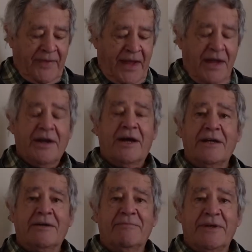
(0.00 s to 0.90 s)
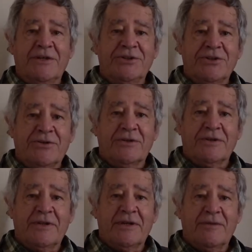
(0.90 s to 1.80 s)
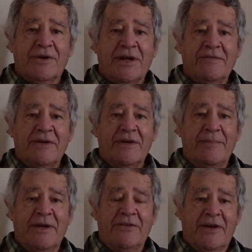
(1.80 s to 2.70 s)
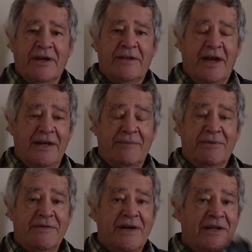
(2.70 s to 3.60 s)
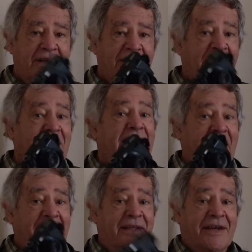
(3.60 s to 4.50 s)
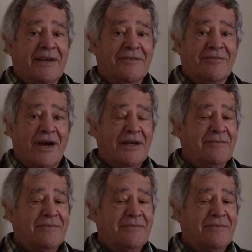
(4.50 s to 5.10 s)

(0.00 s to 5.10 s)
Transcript: And I can be assured that whatever image I take, provided I get things right,